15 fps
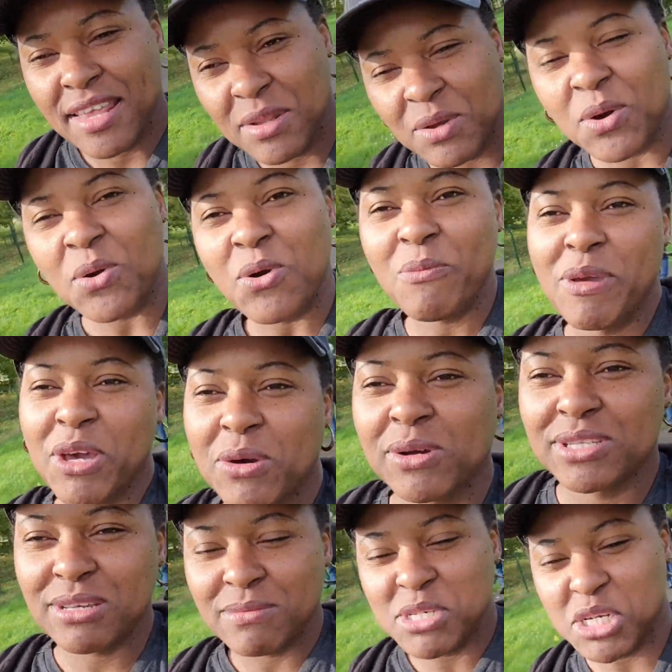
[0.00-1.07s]
then go home and
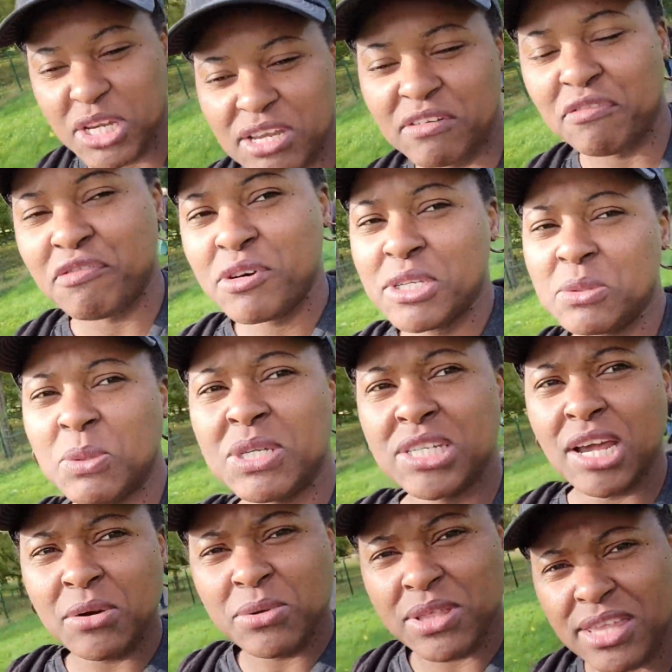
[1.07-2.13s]
cook some chicken foot, which
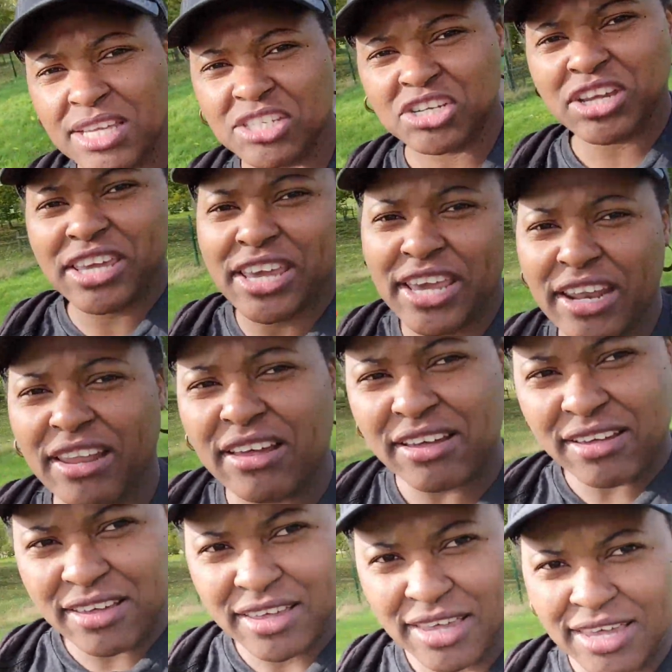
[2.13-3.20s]
I don't think
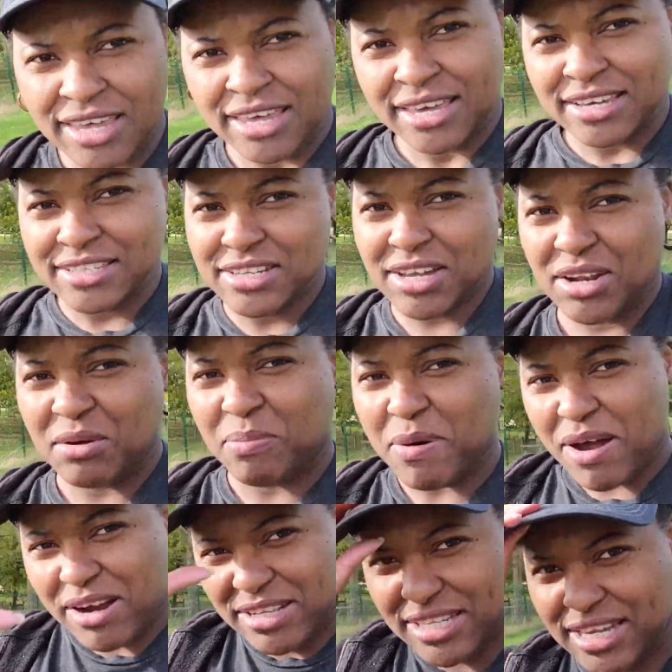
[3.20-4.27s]
ShéKayla is gonna
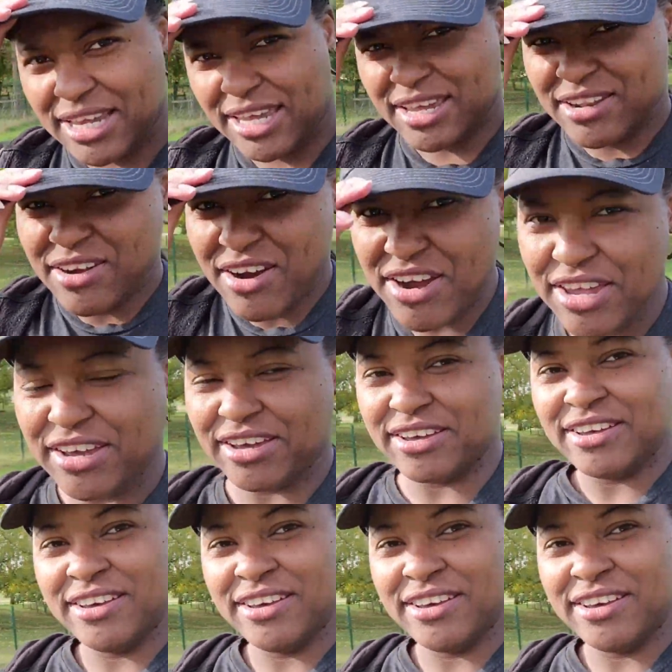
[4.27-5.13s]
partake in, are ya?